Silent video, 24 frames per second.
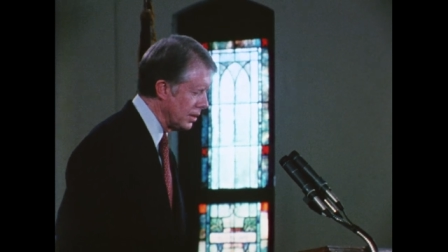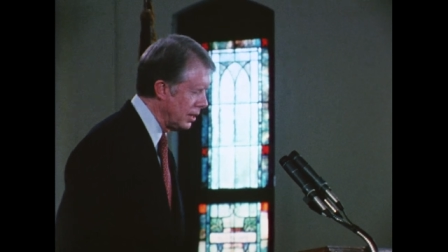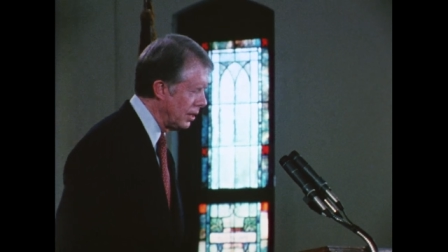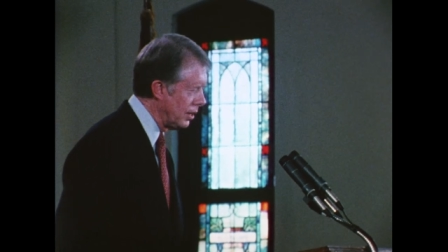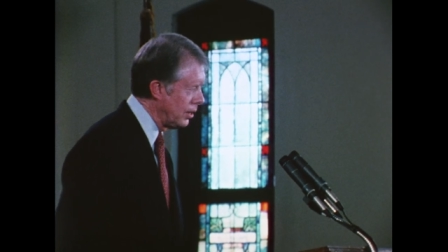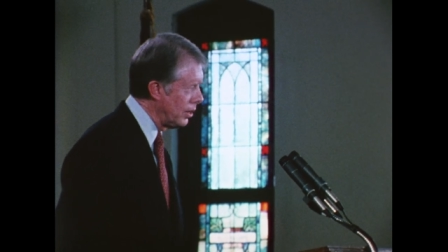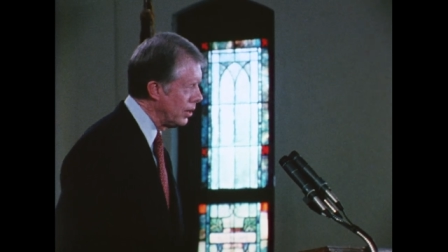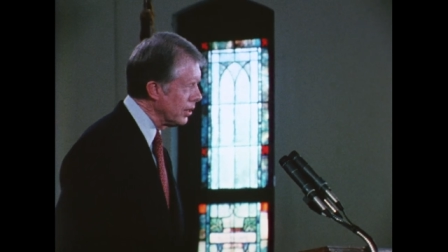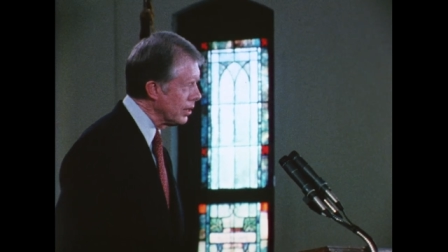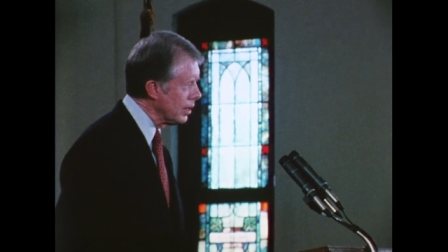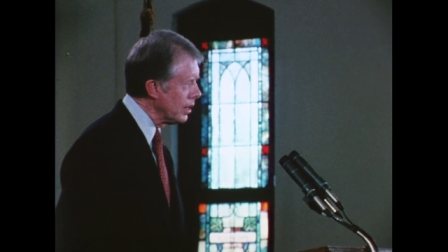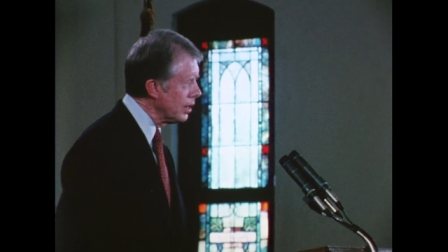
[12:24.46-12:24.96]
to
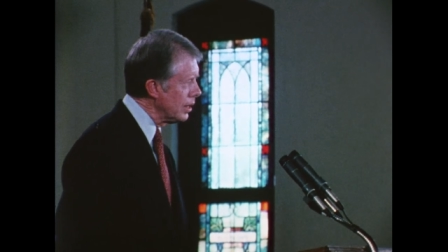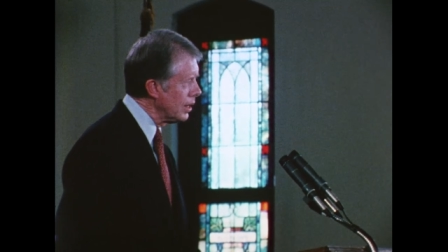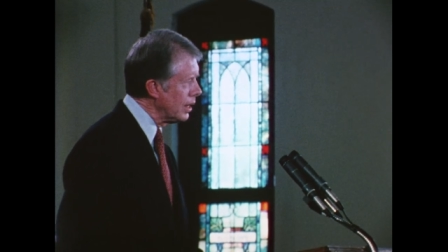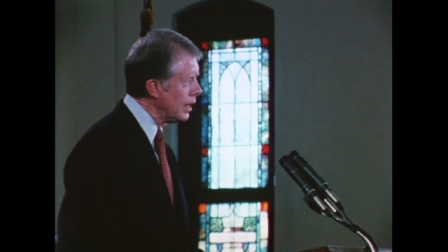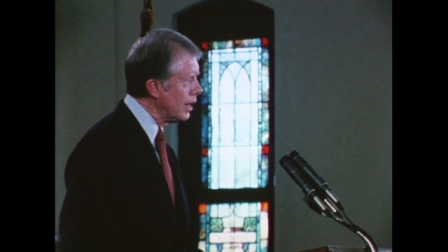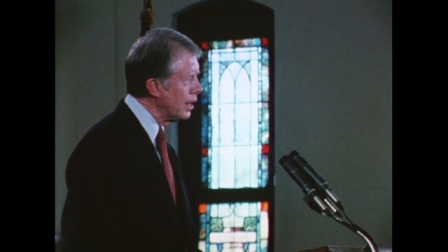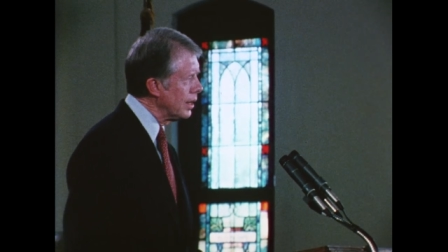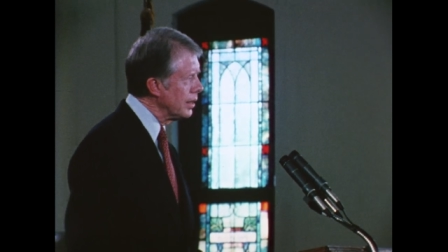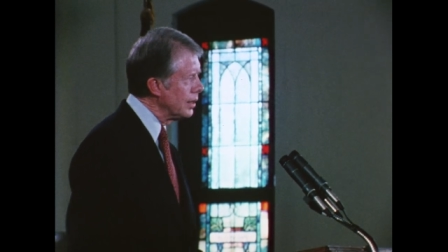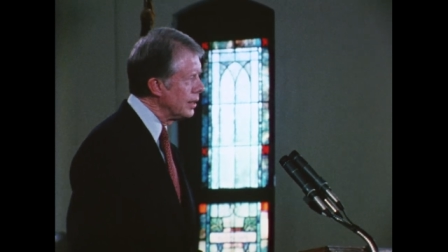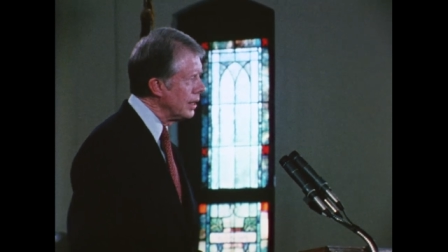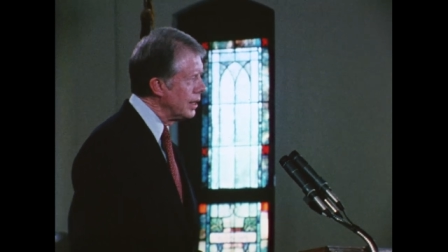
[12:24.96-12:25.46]
hold
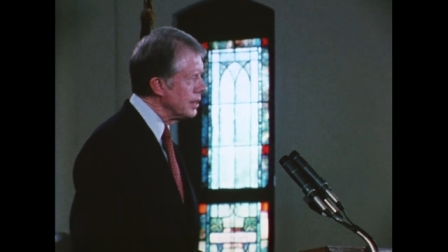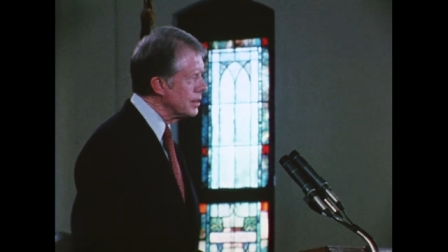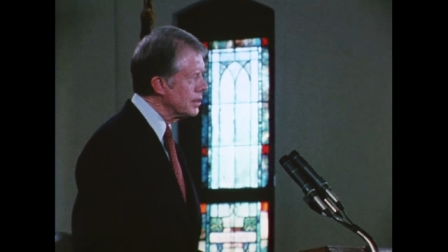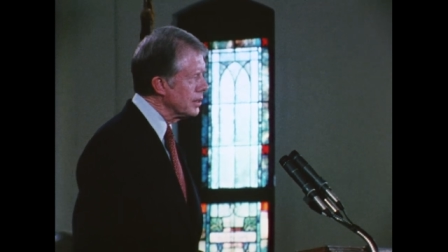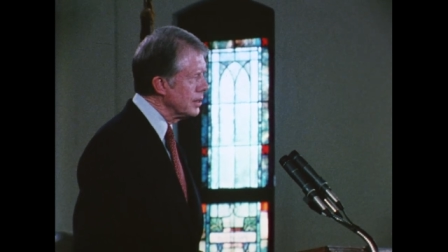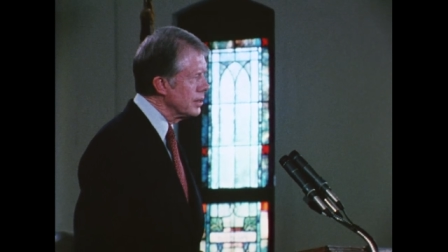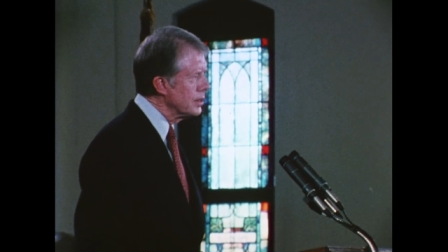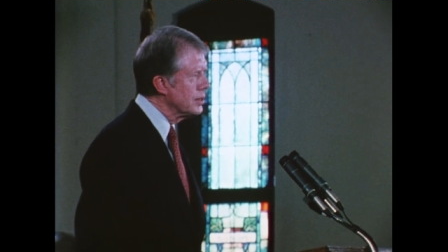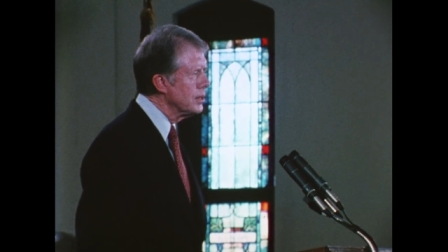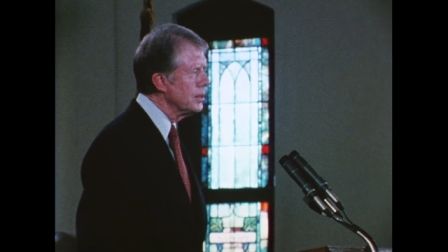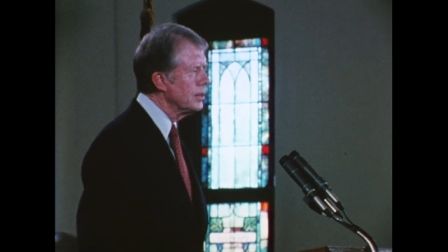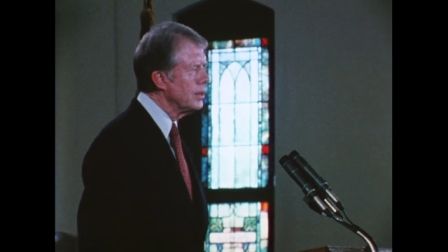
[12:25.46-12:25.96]
our
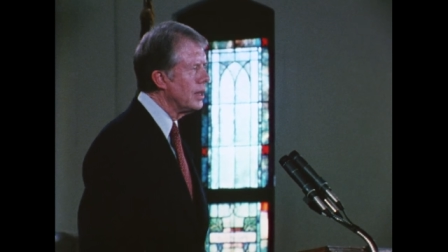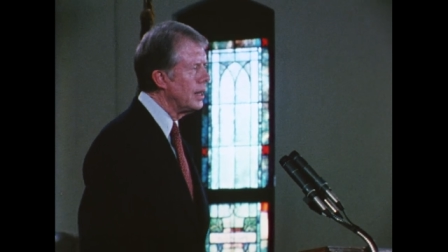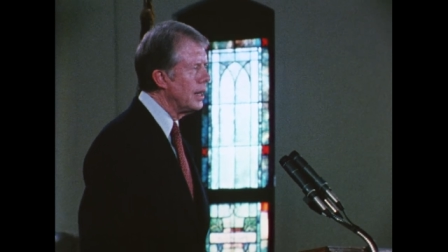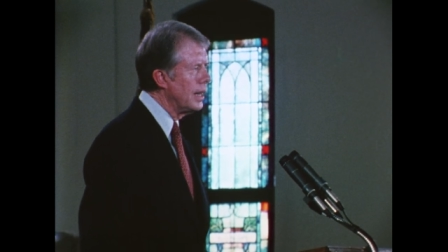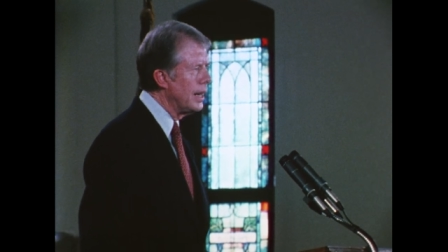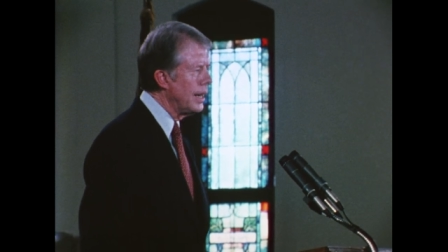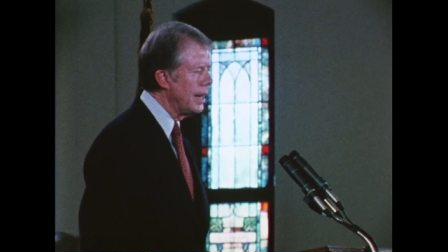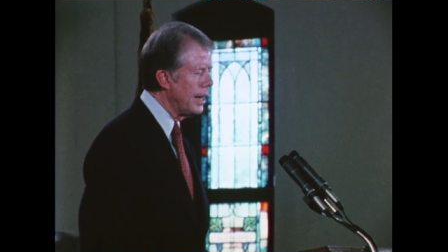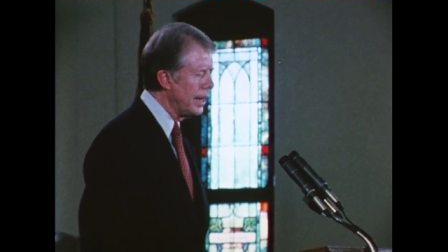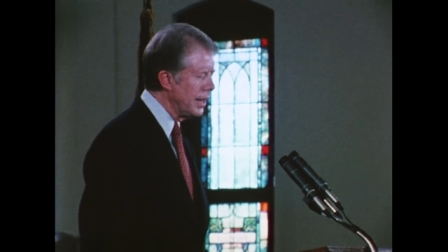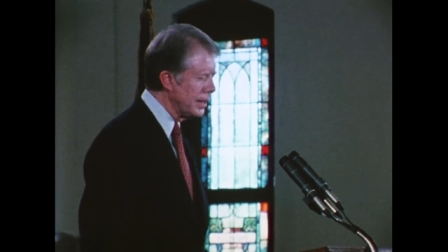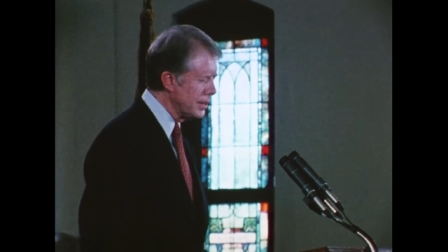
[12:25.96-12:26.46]
nation to
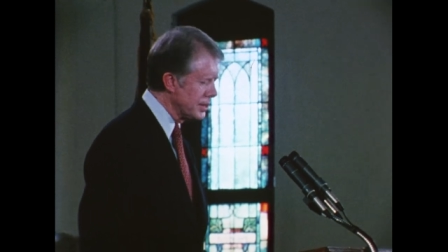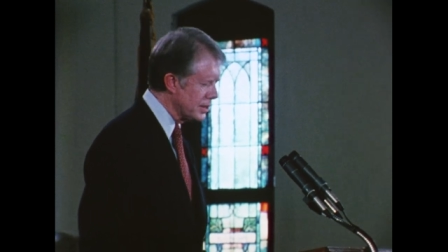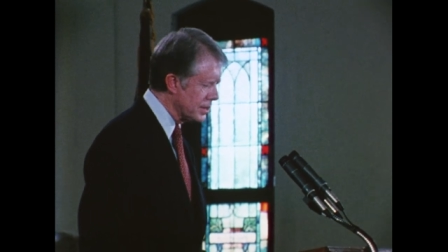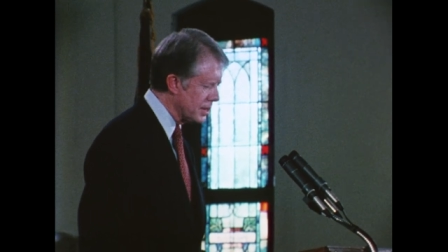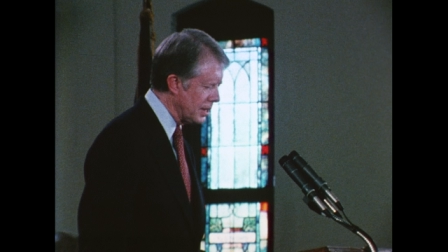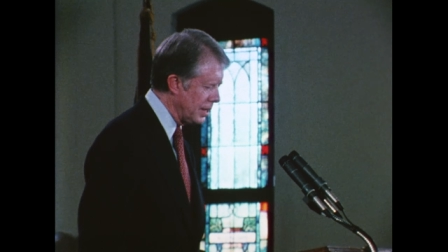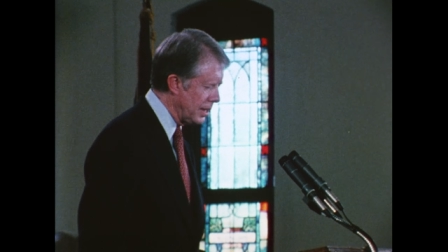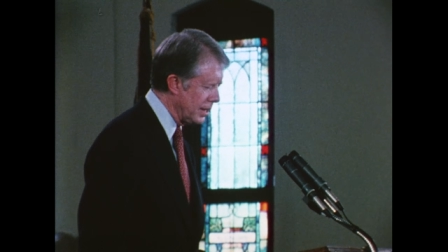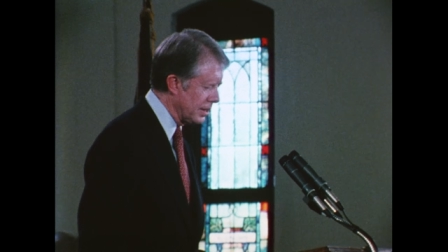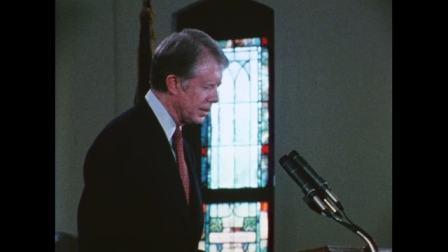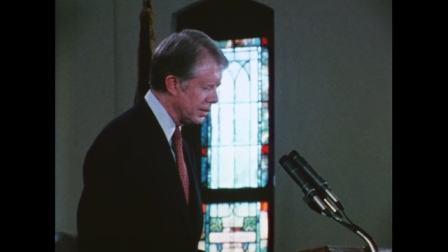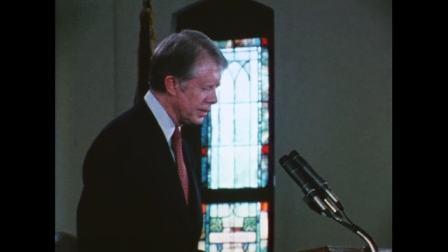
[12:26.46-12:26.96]
a high
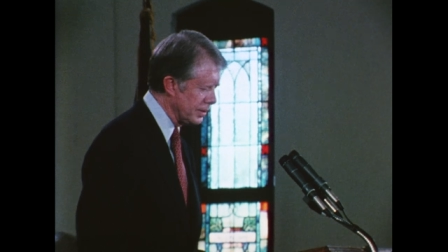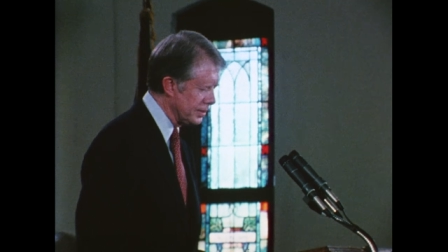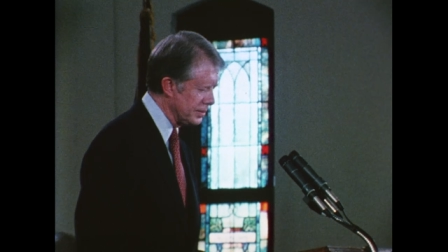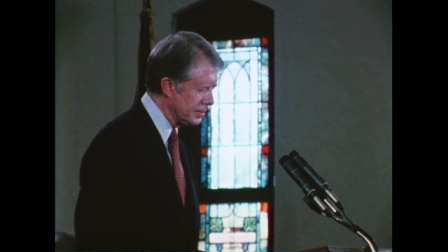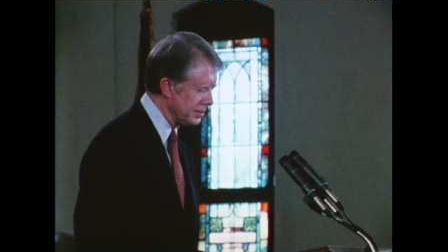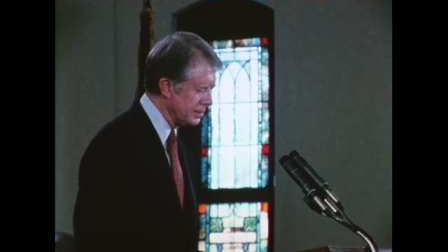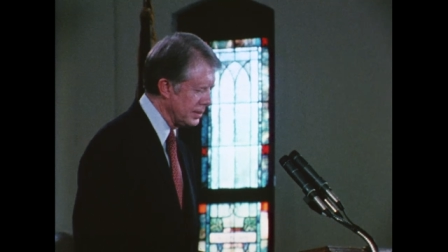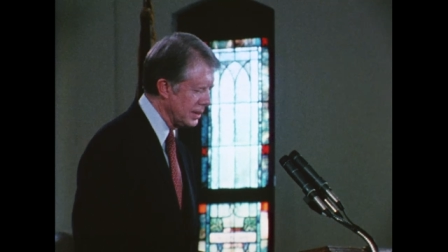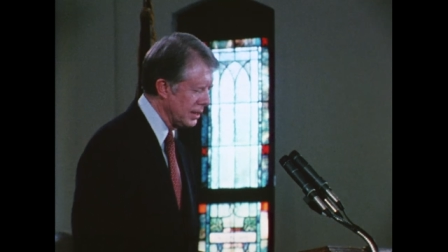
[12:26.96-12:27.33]
standard